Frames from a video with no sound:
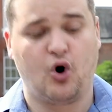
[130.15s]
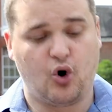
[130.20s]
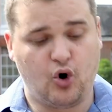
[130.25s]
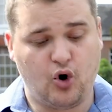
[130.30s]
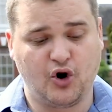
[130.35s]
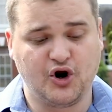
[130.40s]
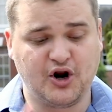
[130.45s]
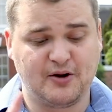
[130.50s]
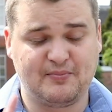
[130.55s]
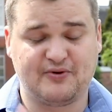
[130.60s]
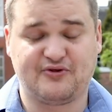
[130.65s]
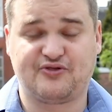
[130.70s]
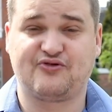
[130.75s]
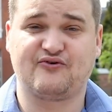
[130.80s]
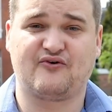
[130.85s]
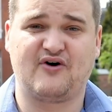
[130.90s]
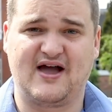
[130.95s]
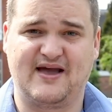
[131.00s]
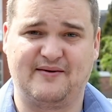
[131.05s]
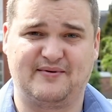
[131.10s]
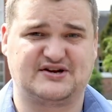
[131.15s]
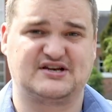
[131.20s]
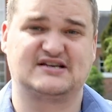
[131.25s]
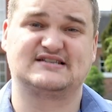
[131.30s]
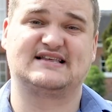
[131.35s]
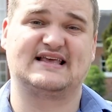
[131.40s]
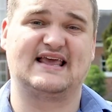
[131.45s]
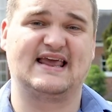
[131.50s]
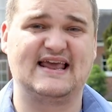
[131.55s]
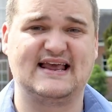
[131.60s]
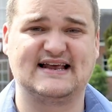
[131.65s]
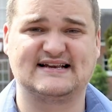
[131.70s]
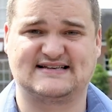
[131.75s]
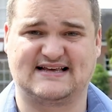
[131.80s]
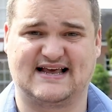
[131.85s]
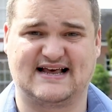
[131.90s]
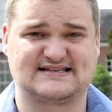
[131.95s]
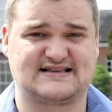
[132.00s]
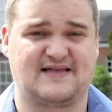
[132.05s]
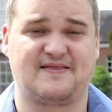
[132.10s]
Or number three, which is the
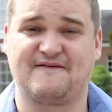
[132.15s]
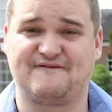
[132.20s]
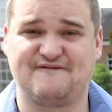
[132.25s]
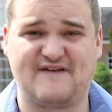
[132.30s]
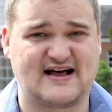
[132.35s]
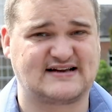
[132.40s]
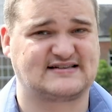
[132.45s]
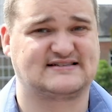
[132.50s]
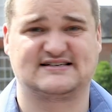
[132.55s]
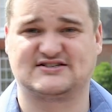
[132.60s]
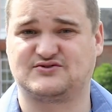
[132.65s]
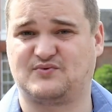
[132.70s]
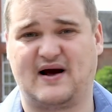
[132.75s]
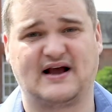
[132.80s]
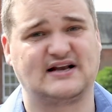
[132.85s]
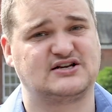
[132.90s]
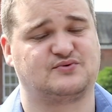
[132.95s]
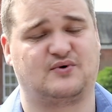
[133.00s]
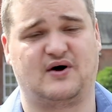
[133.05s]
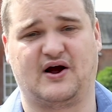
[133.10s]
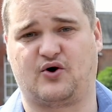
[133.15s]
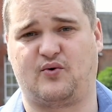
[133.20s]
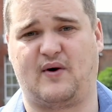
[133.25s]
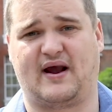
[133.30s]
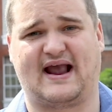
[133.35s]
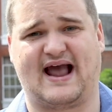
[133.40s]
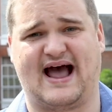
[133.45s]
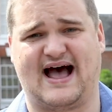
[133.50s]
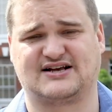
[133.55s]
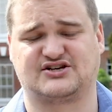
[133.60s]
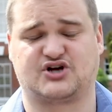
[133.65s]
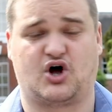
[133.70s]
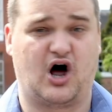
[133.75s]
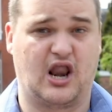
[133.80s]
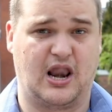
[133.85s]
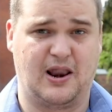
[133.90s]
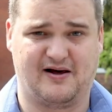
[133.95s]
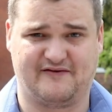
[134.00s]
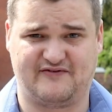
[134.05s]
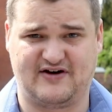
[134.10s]
easiest and the fastest way to earn quick cash,
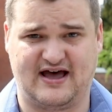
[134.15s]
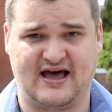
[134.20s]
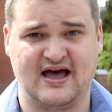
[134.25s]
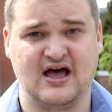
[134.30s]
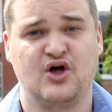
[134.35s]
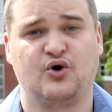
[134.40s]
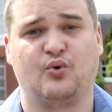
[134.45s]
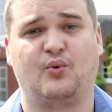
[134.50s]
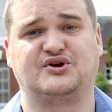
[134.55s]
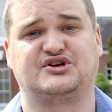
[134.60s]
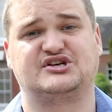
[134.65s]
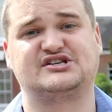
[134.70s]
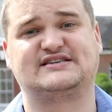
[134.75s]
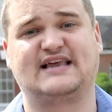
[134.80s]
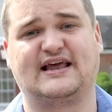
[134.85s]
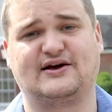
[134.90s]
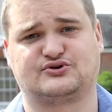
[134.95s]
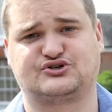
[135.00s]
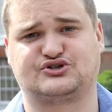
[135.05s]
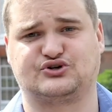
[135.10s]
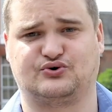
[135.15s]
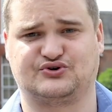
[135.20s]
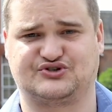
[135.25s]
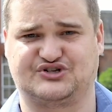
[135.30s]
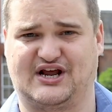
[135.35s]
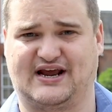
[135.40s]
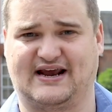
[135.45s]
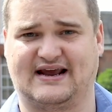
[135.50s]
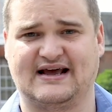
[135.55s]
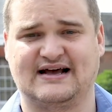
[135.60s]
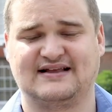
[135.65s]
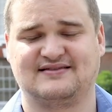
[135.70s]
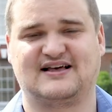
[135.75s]
I love it, which is deal sourcing.